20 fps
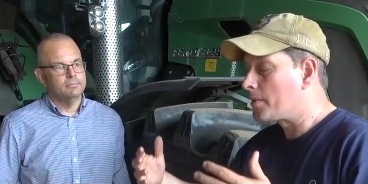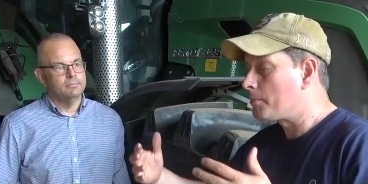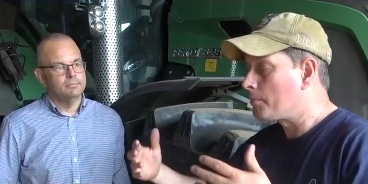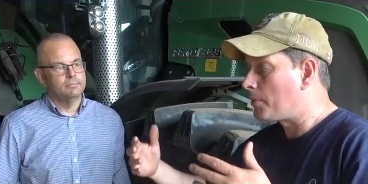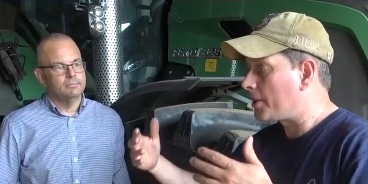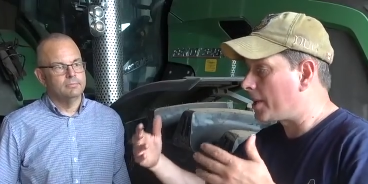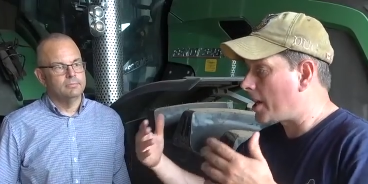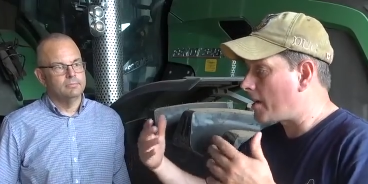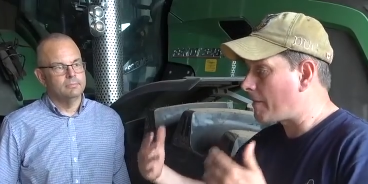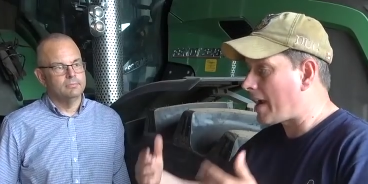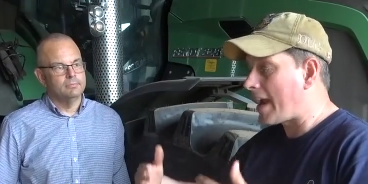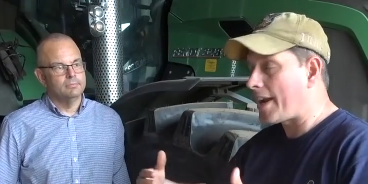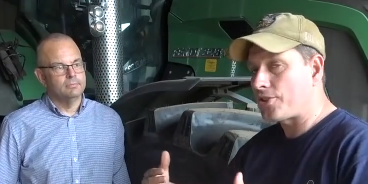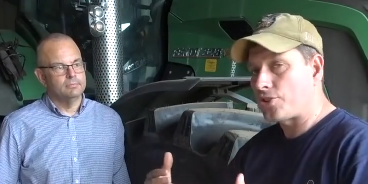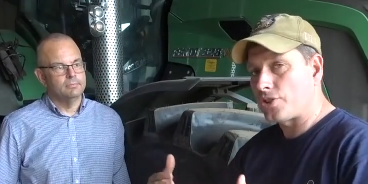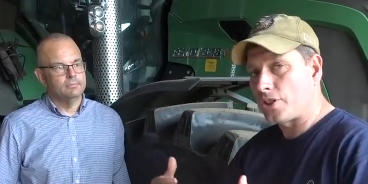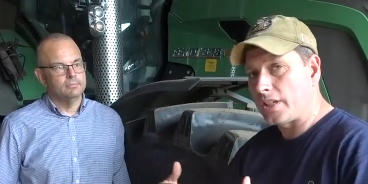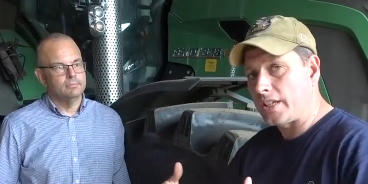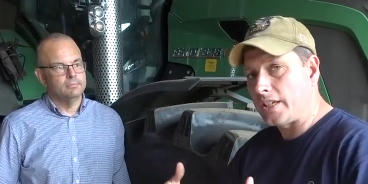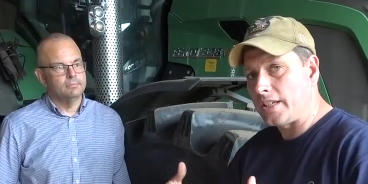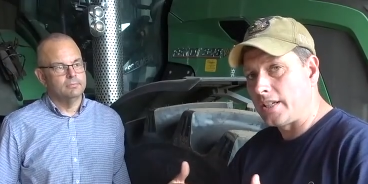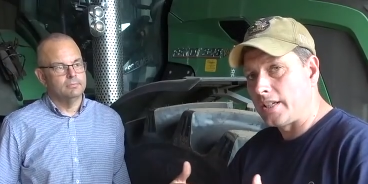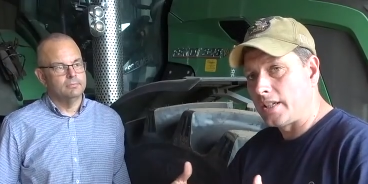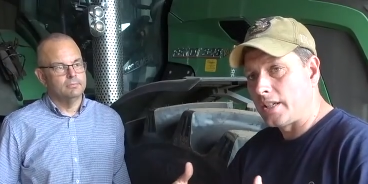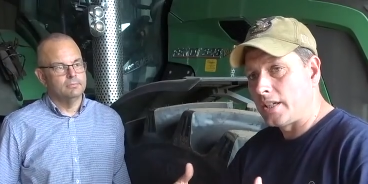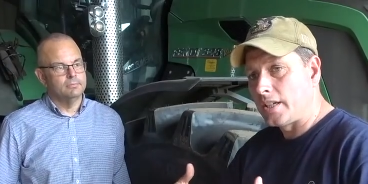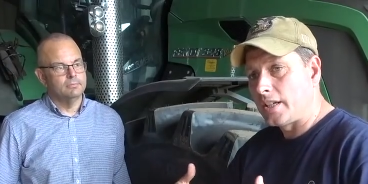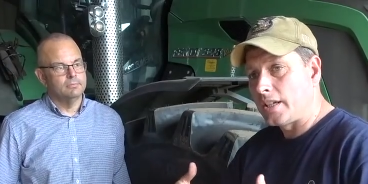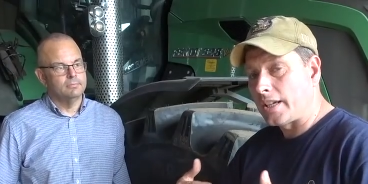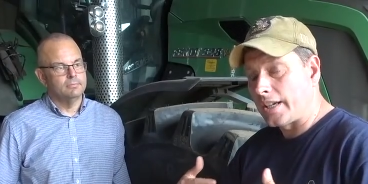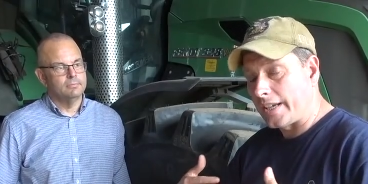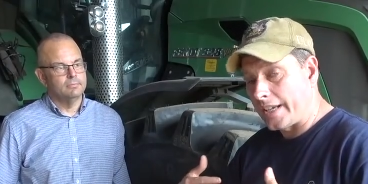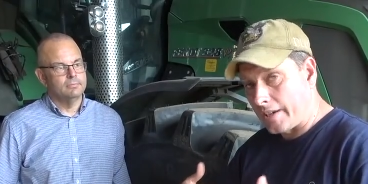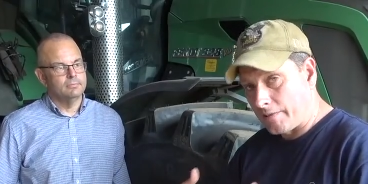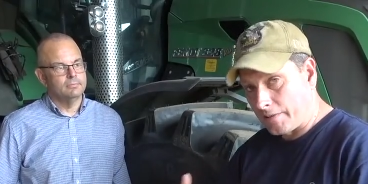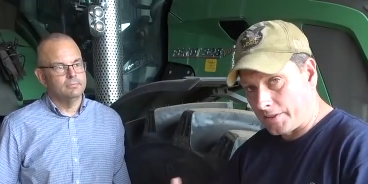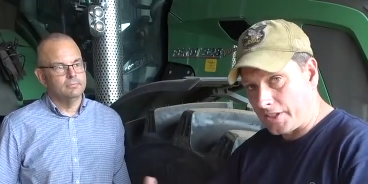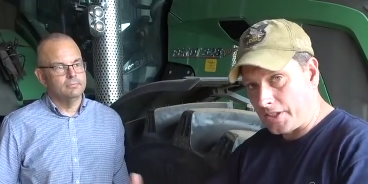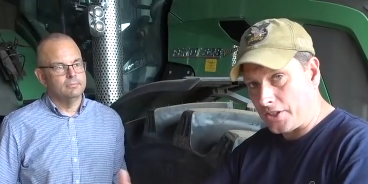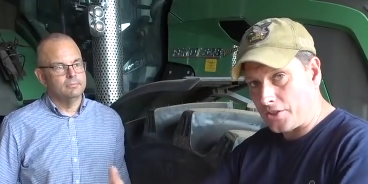Speaker 1: But they're actually
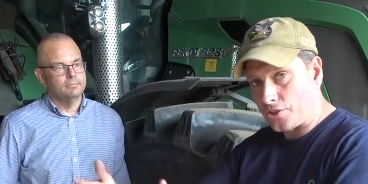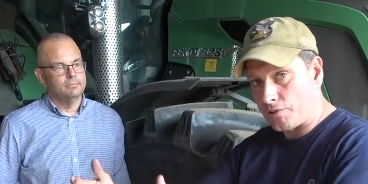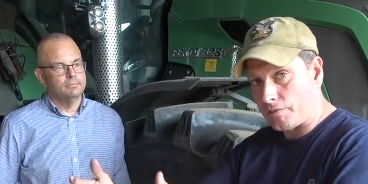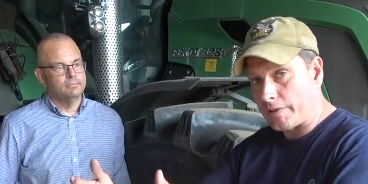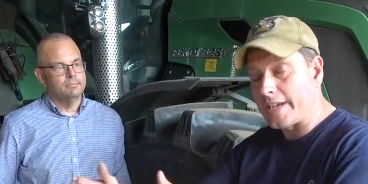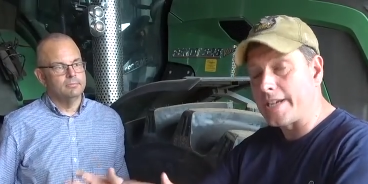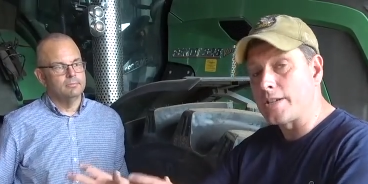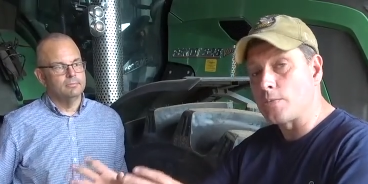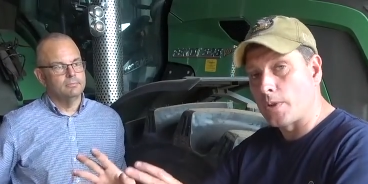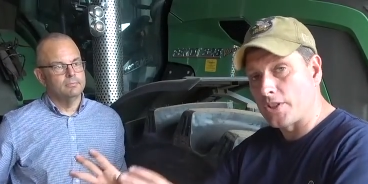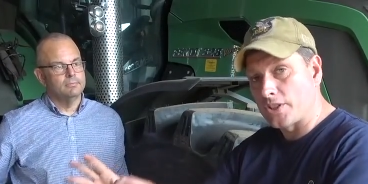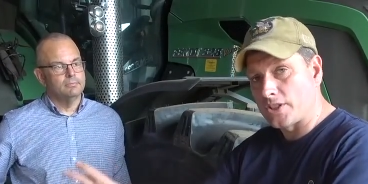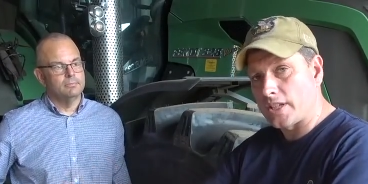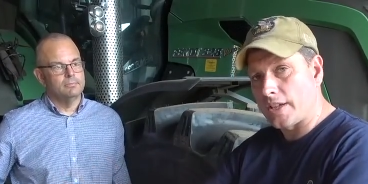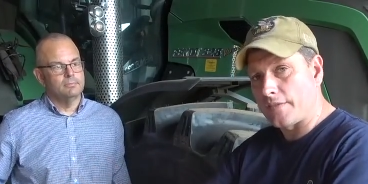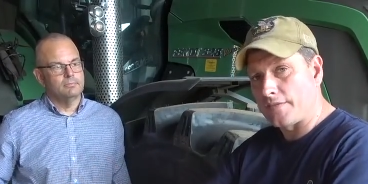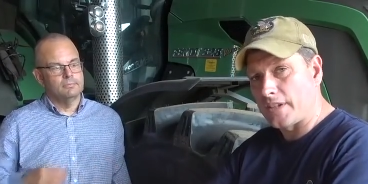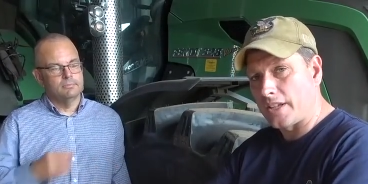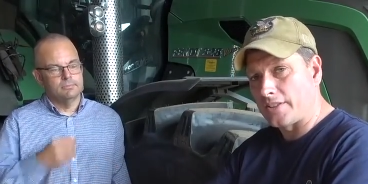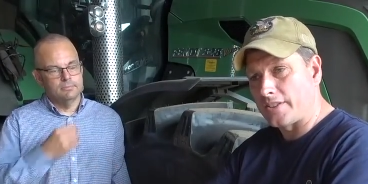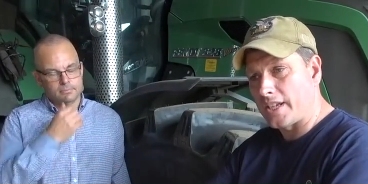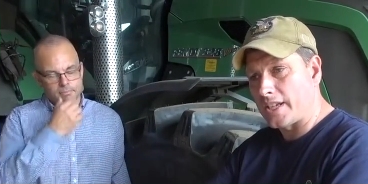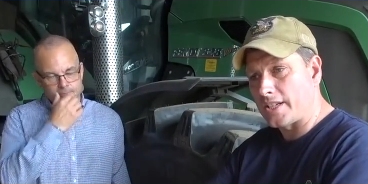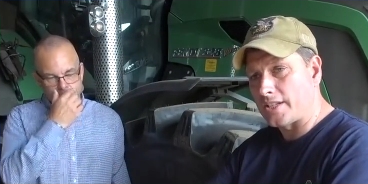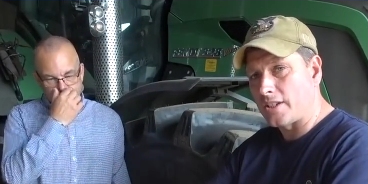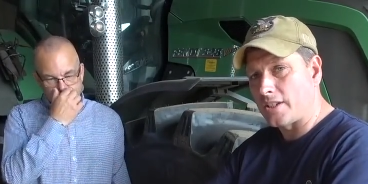clearing these trees once they've done their